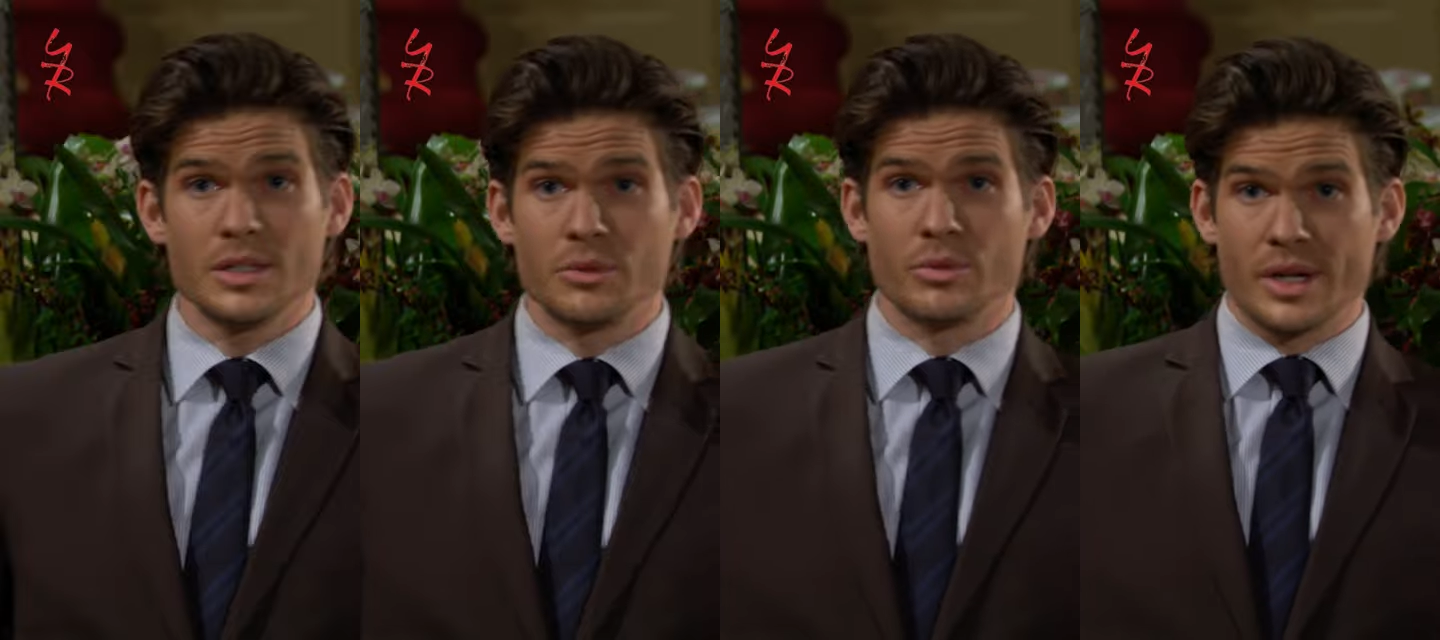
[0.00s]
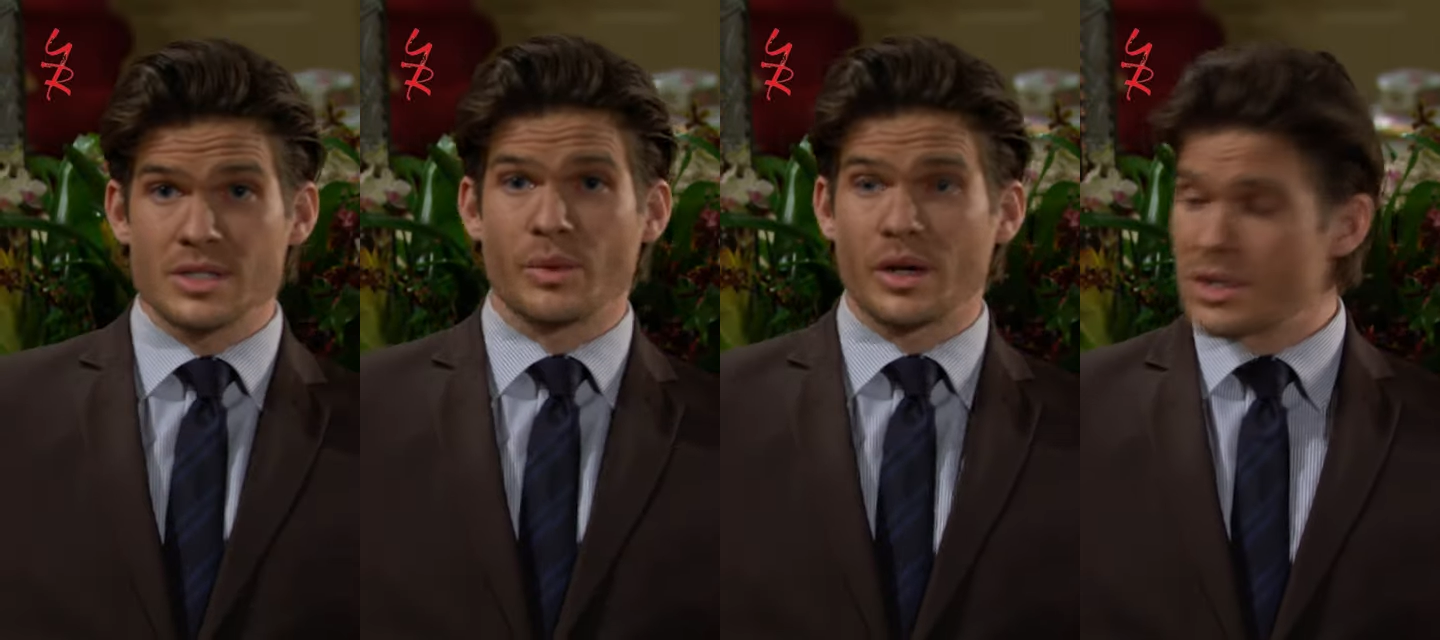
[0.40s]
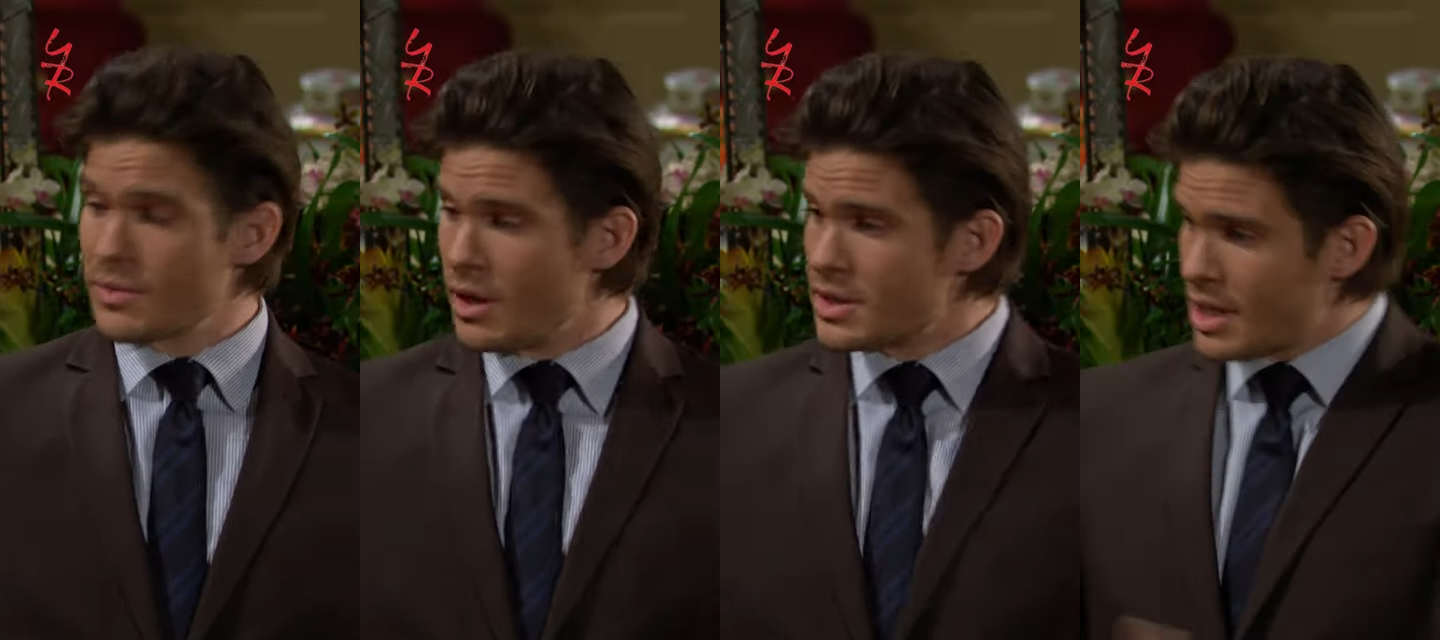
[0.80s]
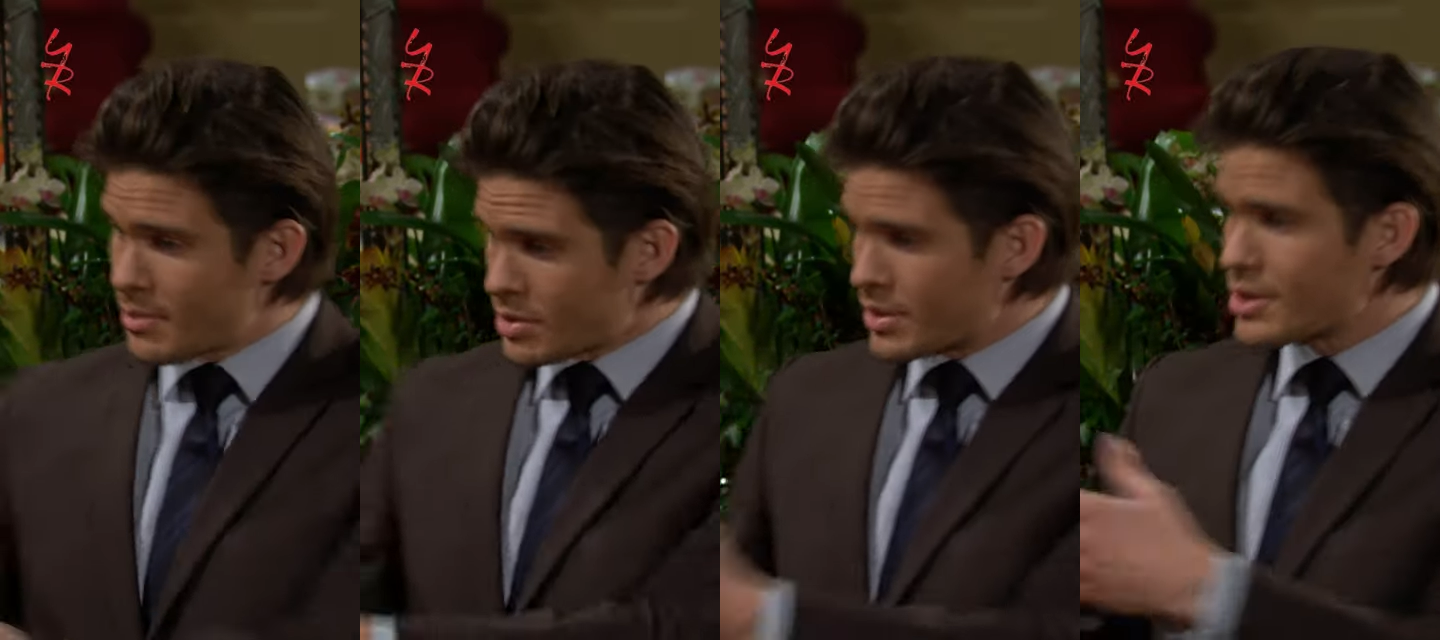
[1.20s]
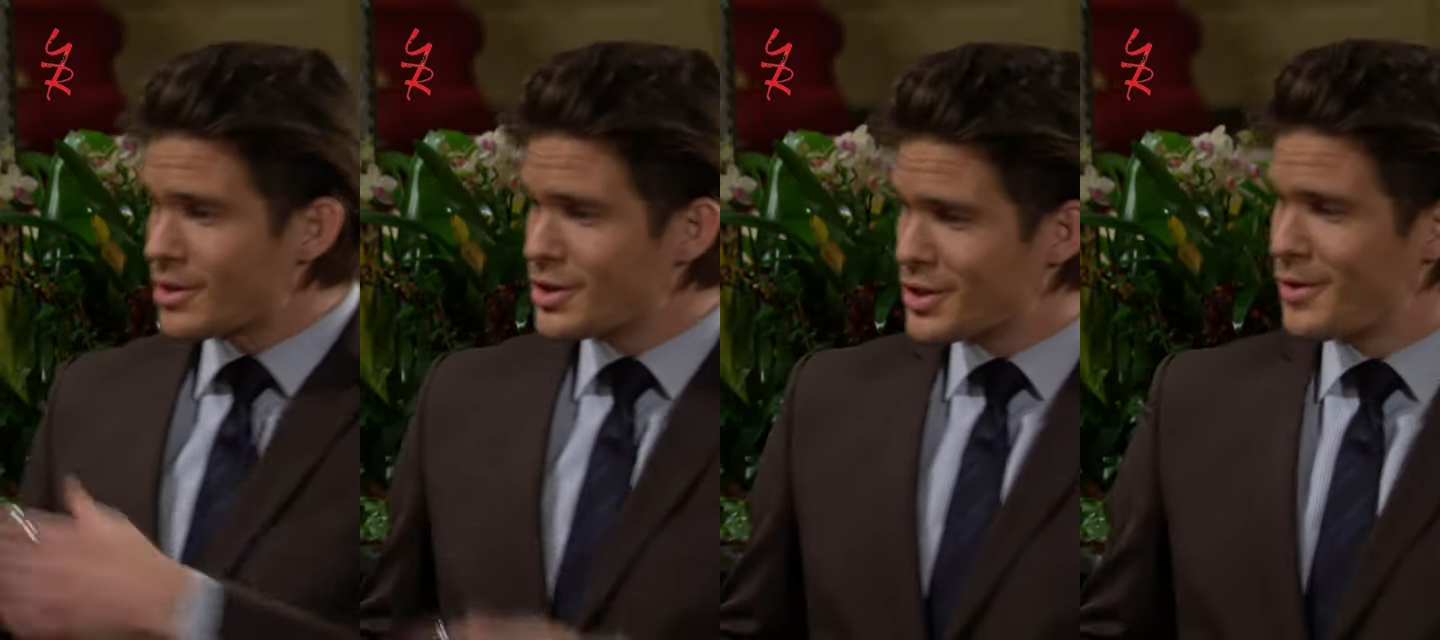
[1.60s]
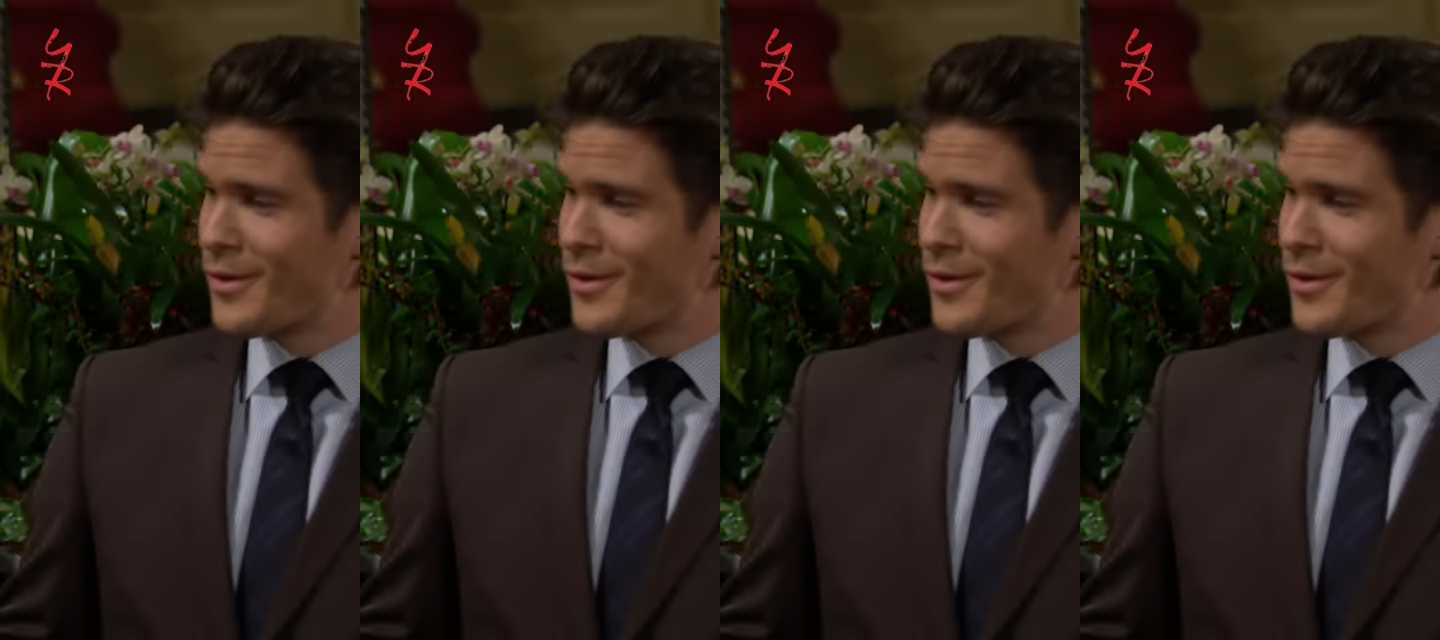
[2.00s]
it would raise awareness for Alzheimer's research.